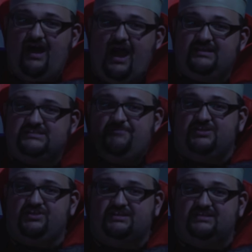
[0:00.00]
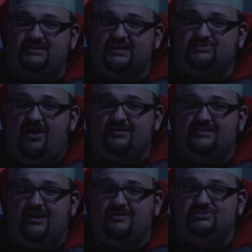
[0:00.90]
I'd especially like to thank Dawn and
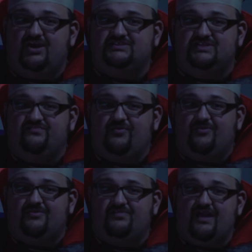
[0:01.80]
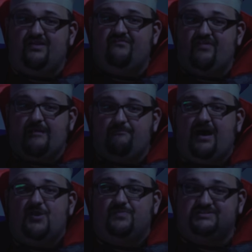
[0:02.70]
Carrie Johnson for their
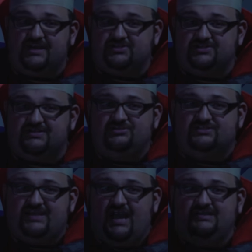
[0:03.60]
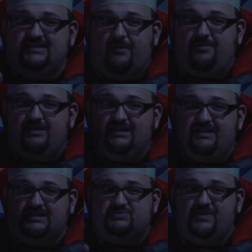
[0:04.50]
vampire protection. Just a heads up,
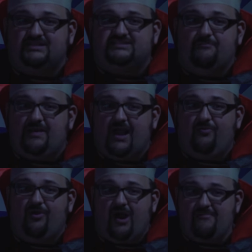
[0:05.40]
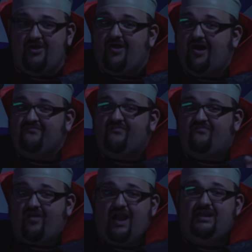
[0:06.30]
next week Step Back will come out on
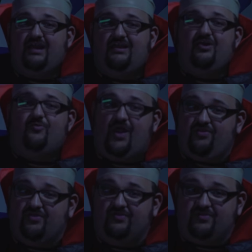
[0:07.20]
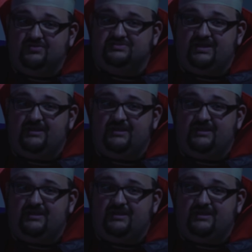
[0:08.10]
Friday rather than Thursday.